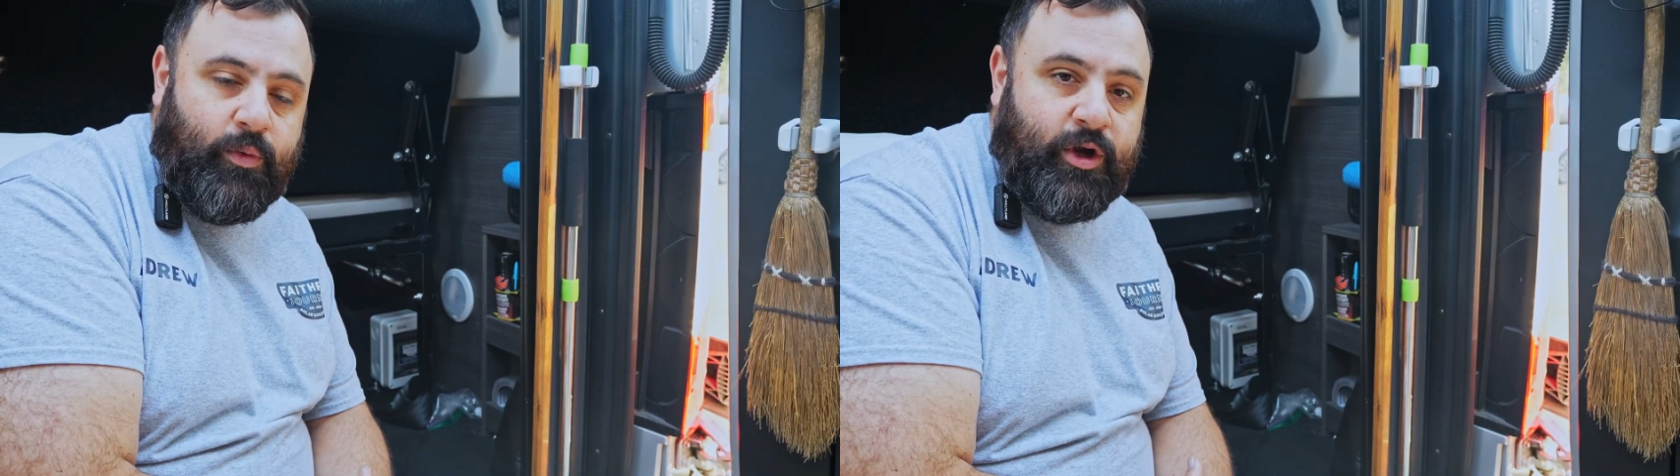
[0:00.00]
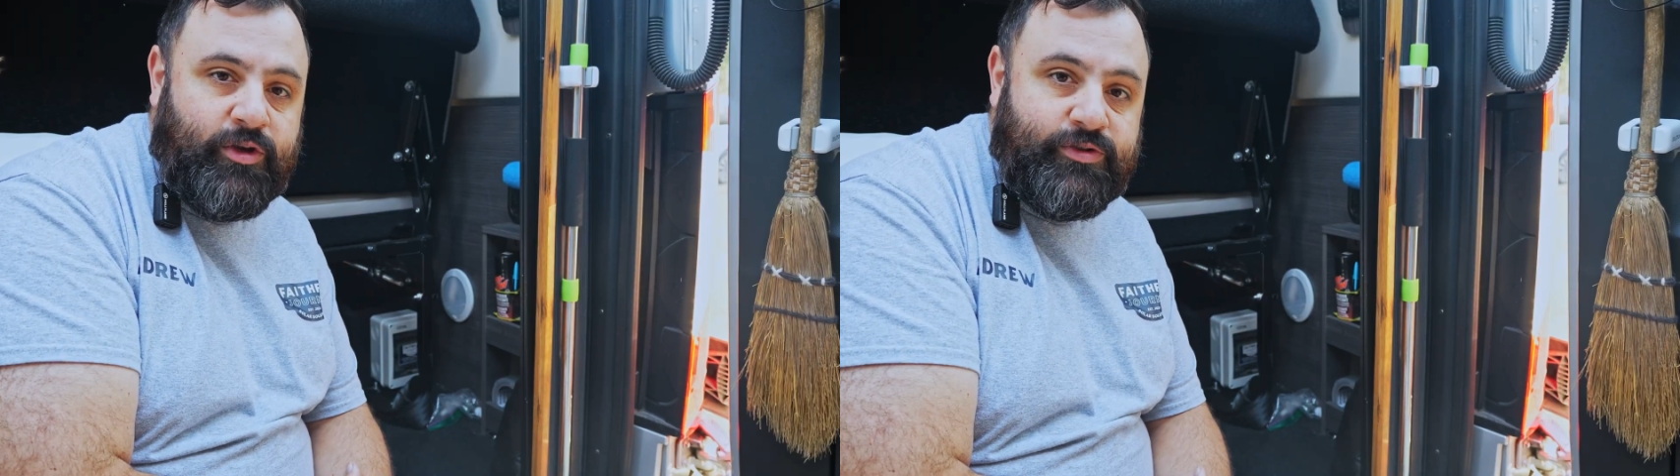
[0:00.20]

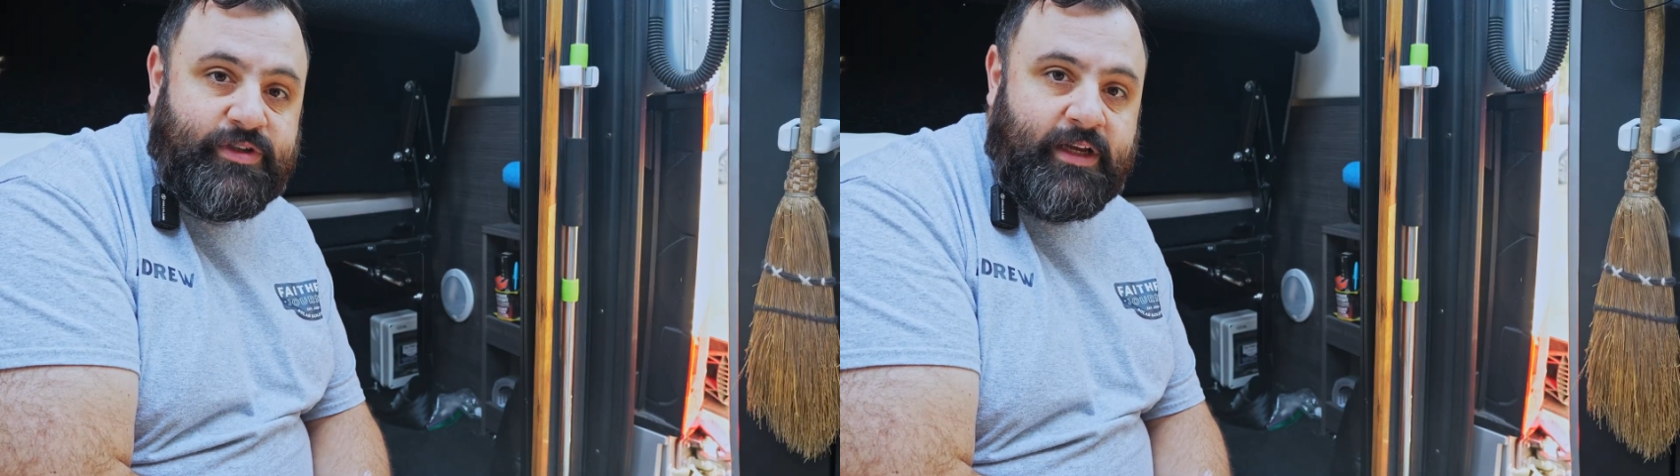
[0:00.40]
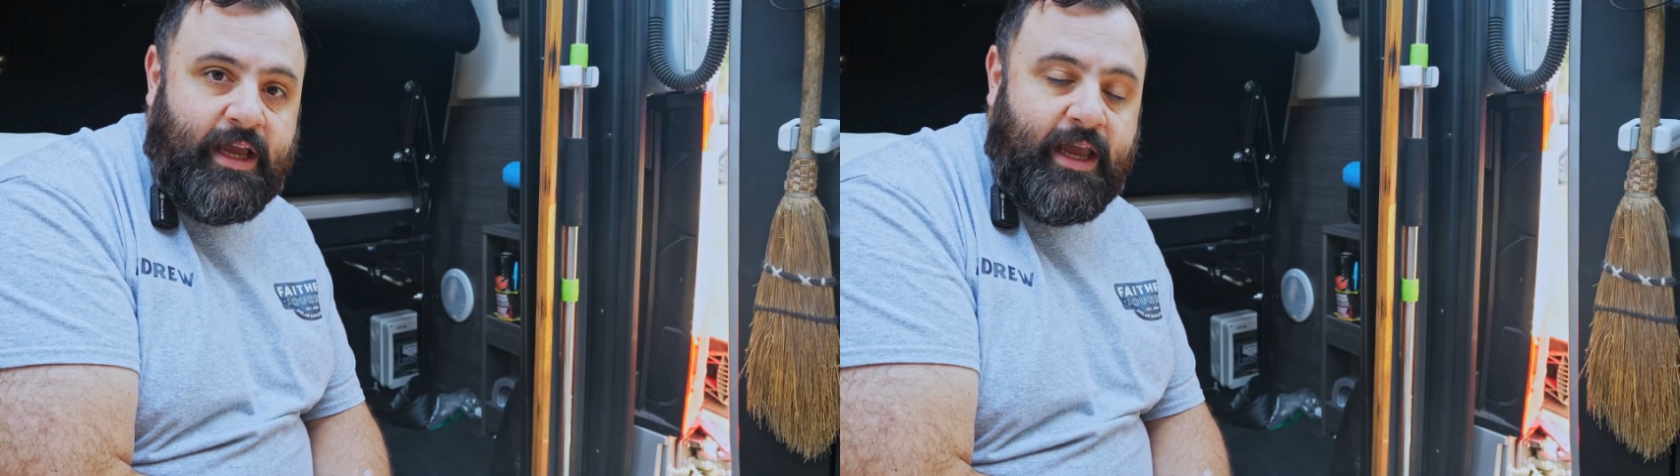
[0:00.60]
we're
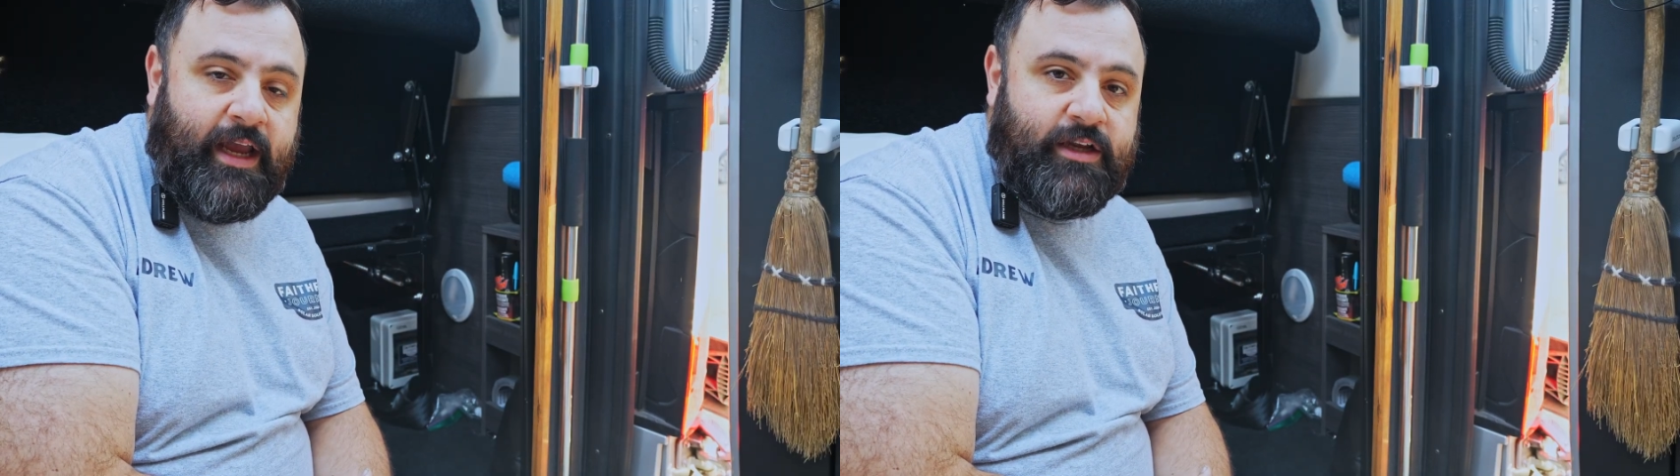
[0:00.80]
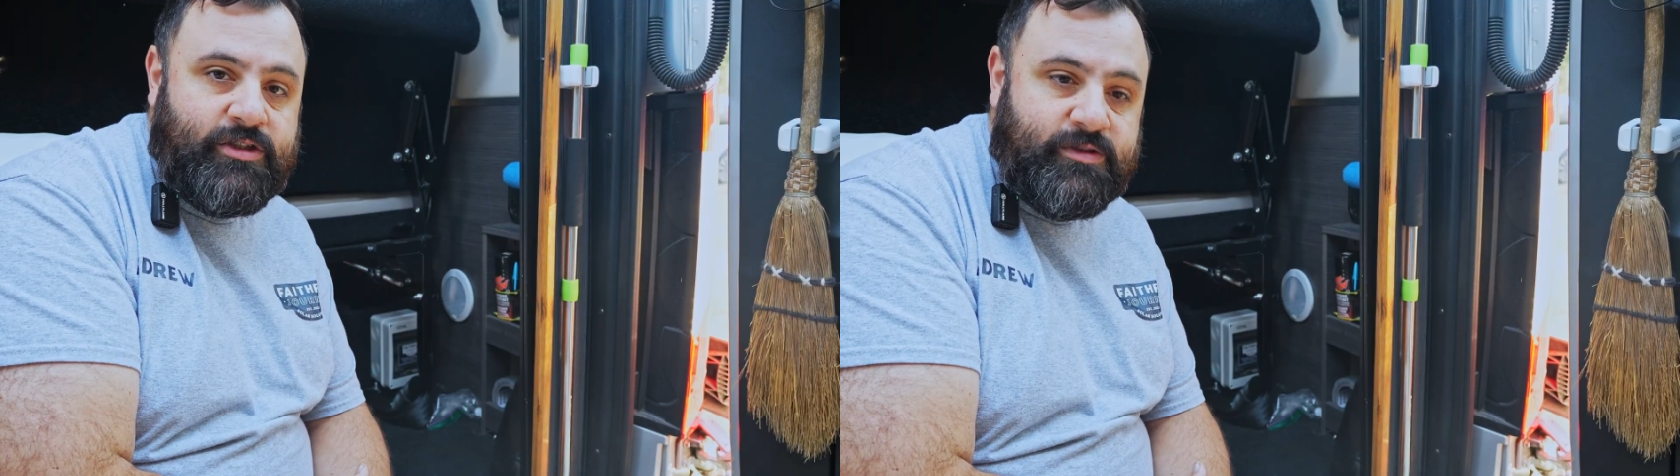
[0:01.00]
using
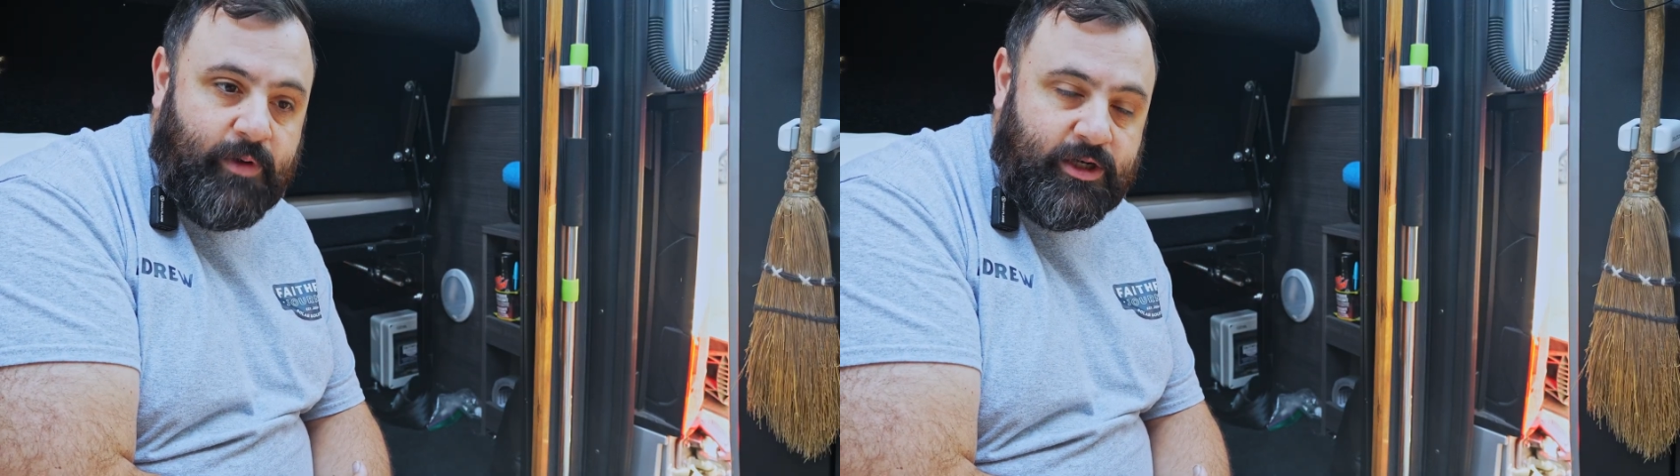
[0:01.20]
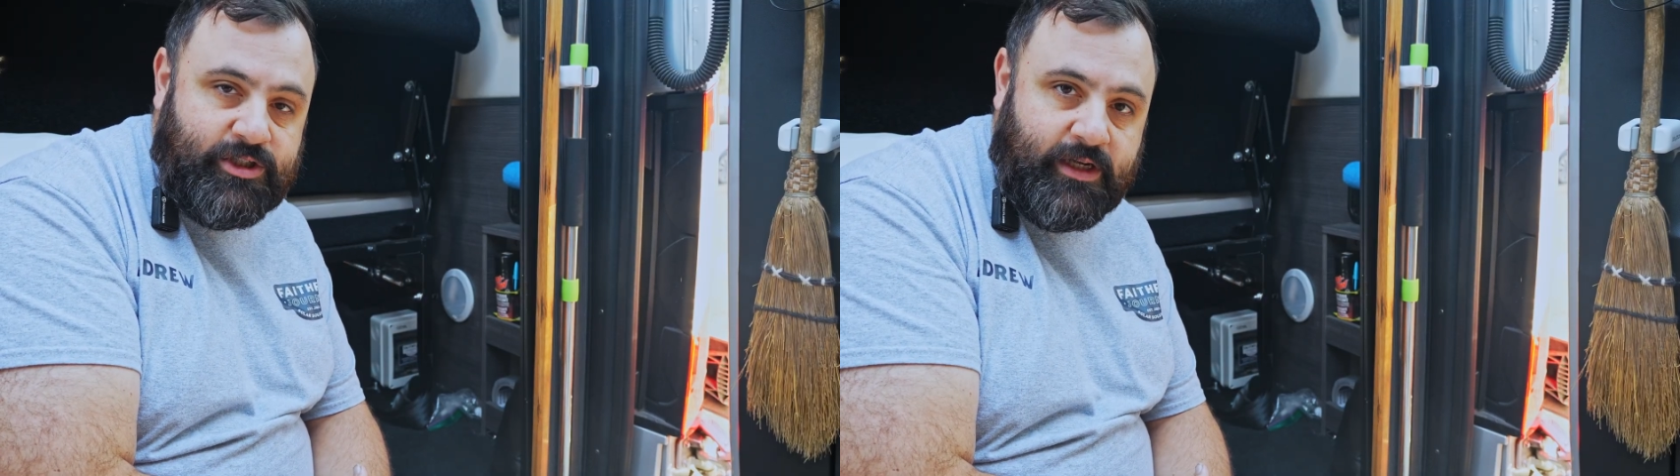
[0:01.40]
a
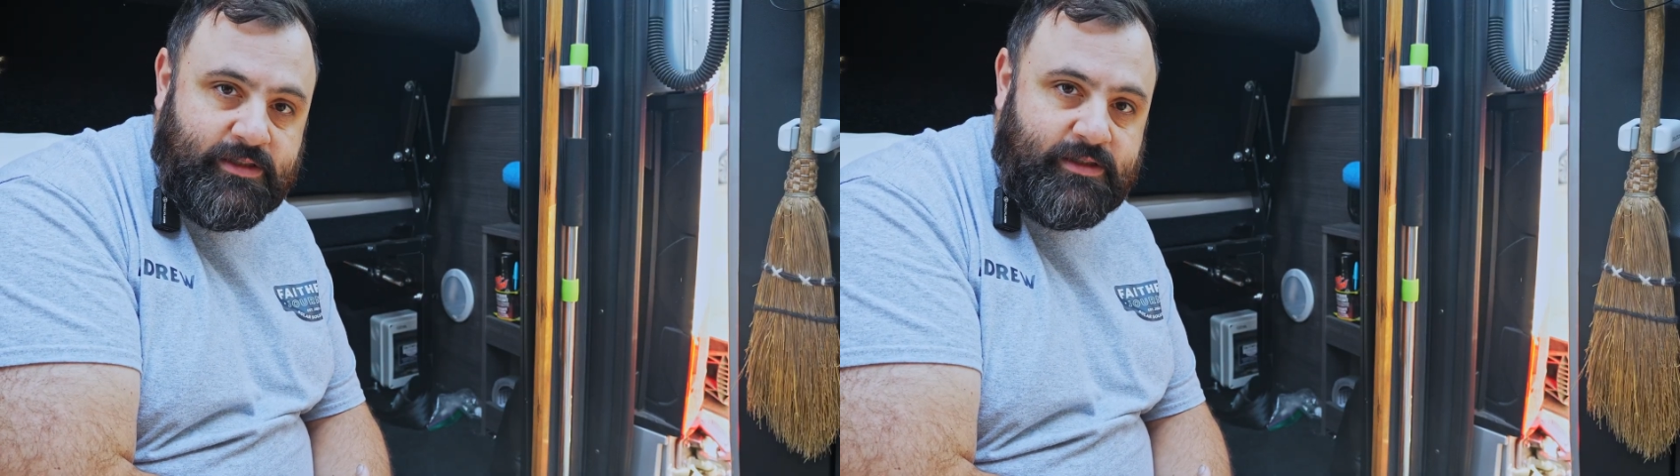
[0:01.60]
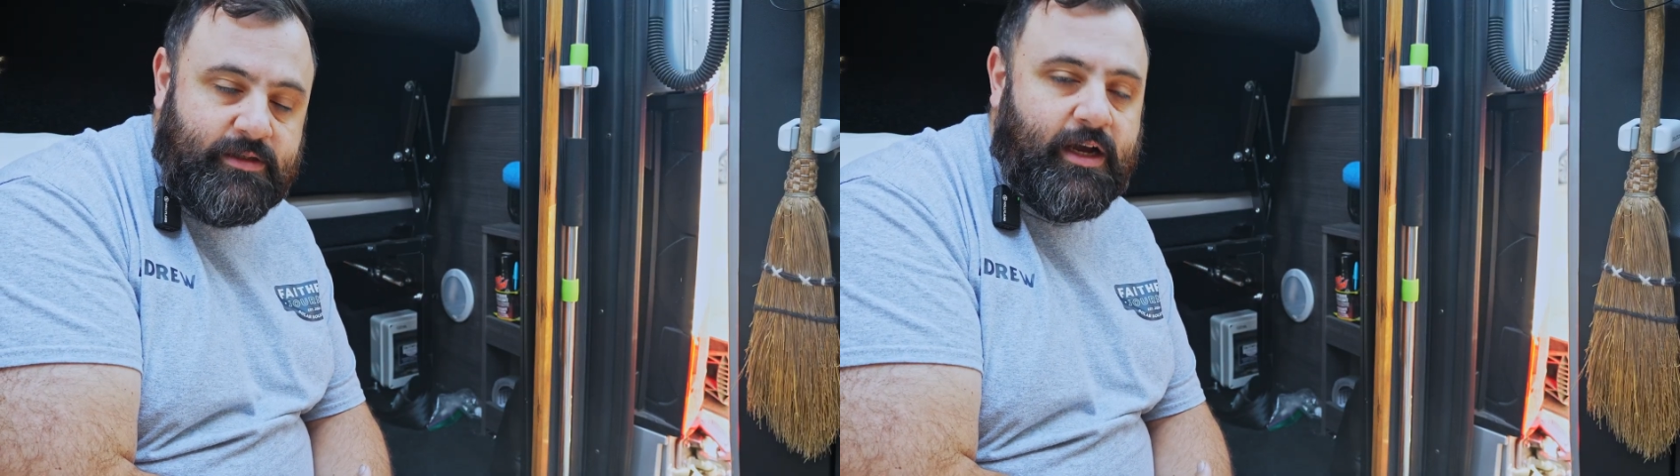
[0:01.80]
smart shunt,